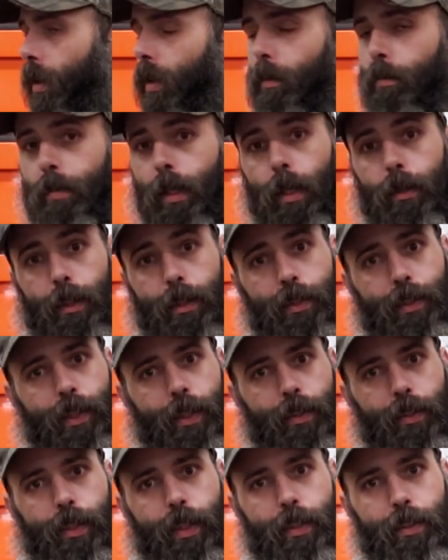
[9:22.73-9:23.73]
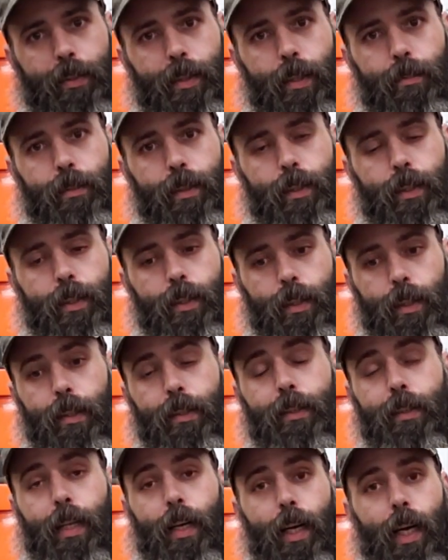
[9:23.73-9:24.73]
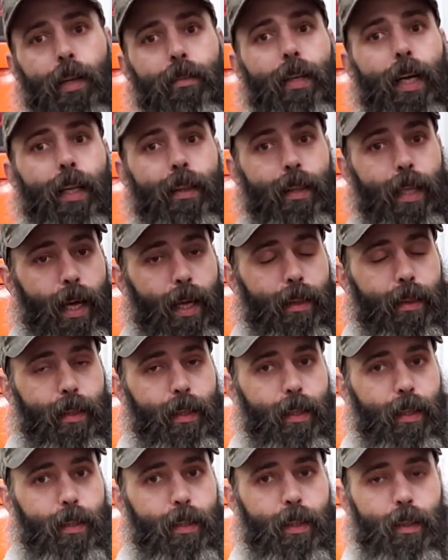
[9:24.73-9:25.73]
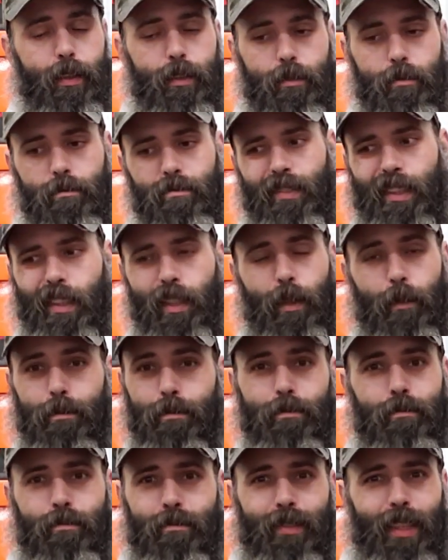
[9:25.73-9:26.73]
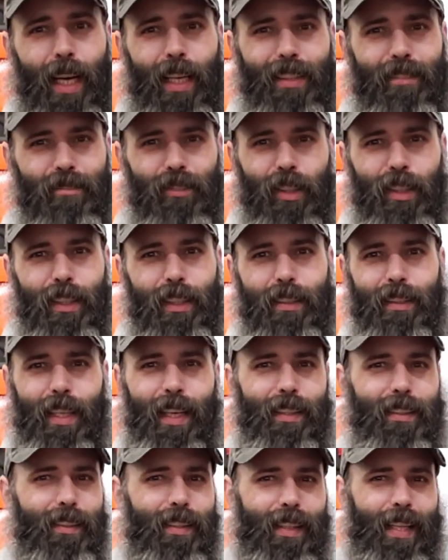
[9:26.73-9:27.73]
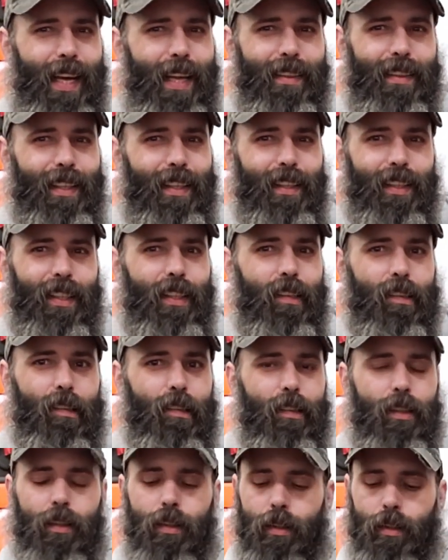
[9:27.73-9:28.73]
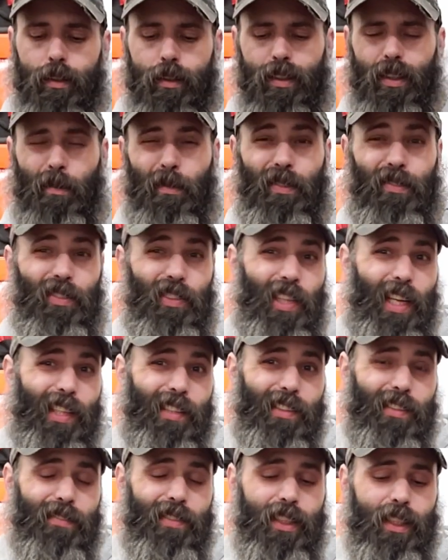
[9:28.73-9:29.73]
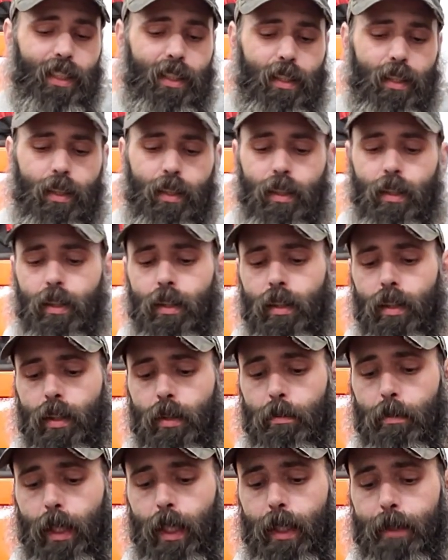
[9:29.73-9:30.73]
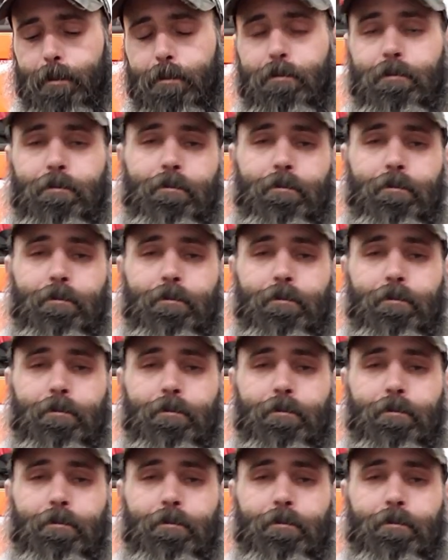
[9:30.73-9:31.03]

probably 16, 17 years now. I've had that thing, and I'm not really nice to that thing either. Some of you guys have seen. But,